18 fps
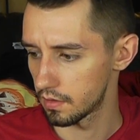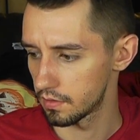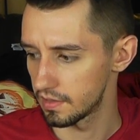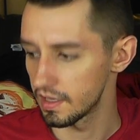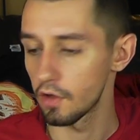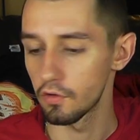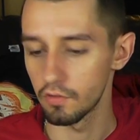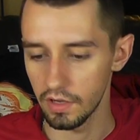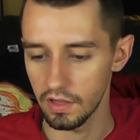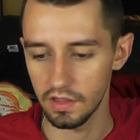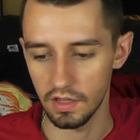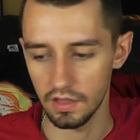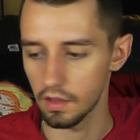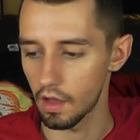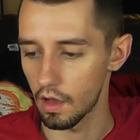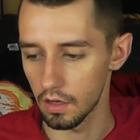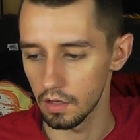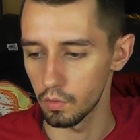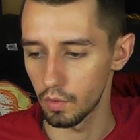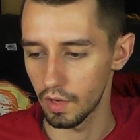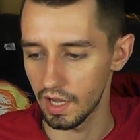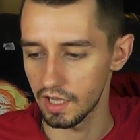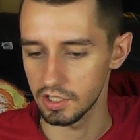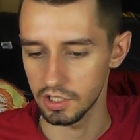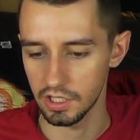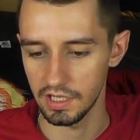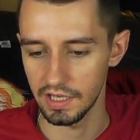The only thing that I will
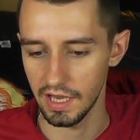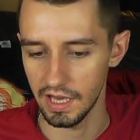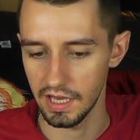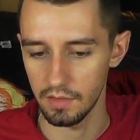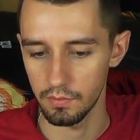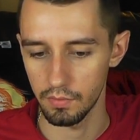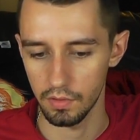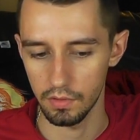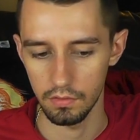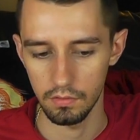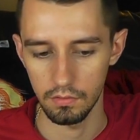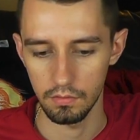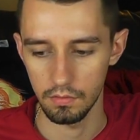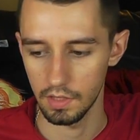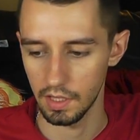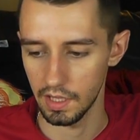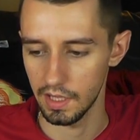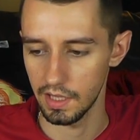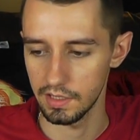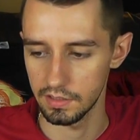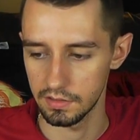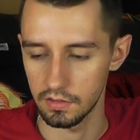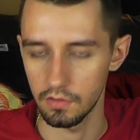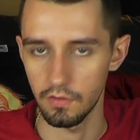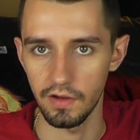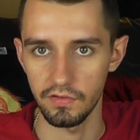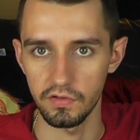actually keep
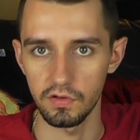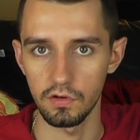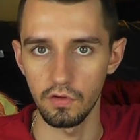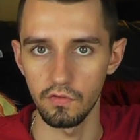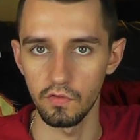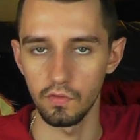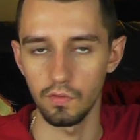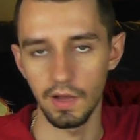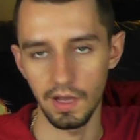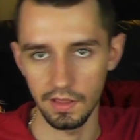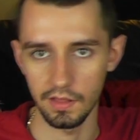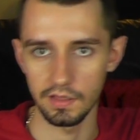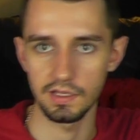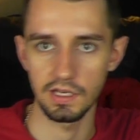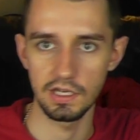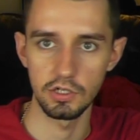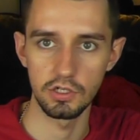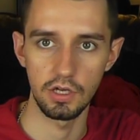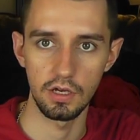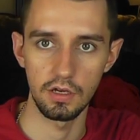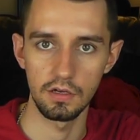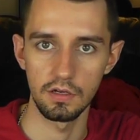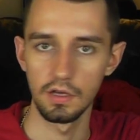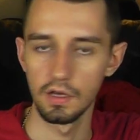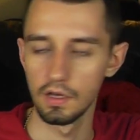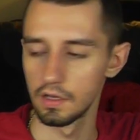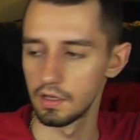is the graphic novel and the
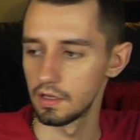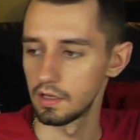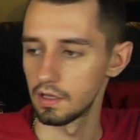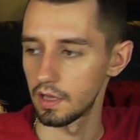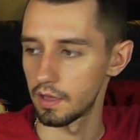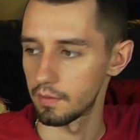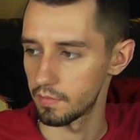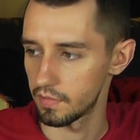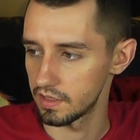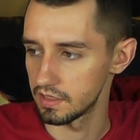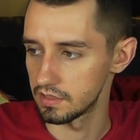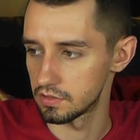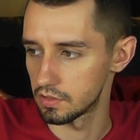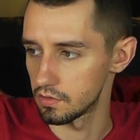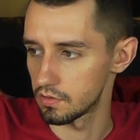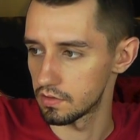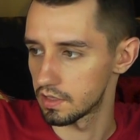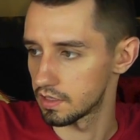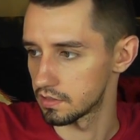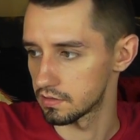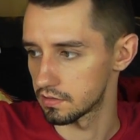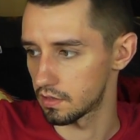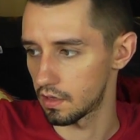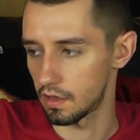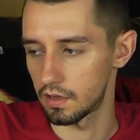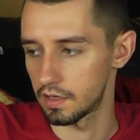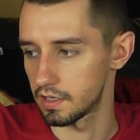t-shirt. These two
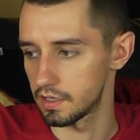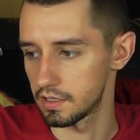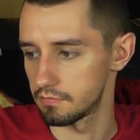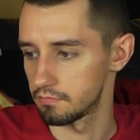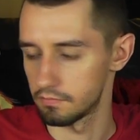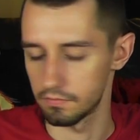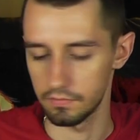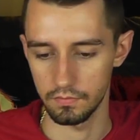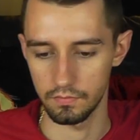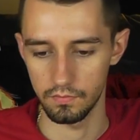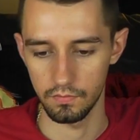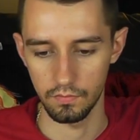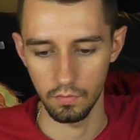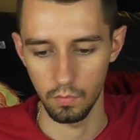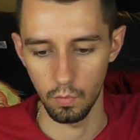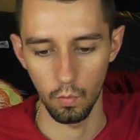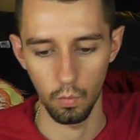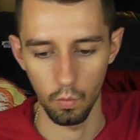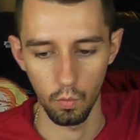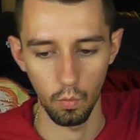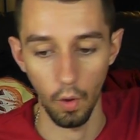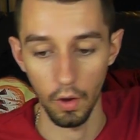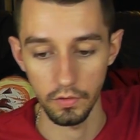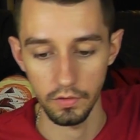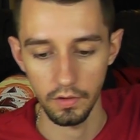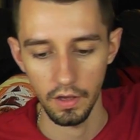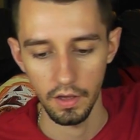things I
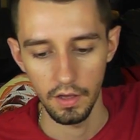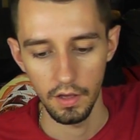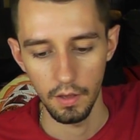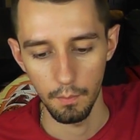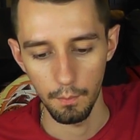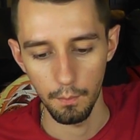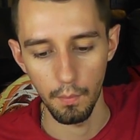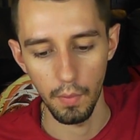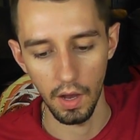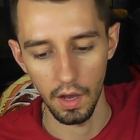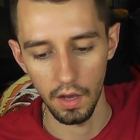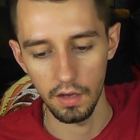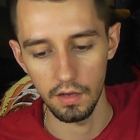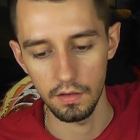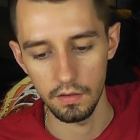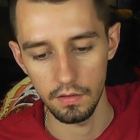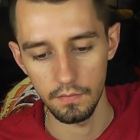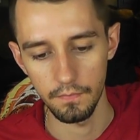won't, but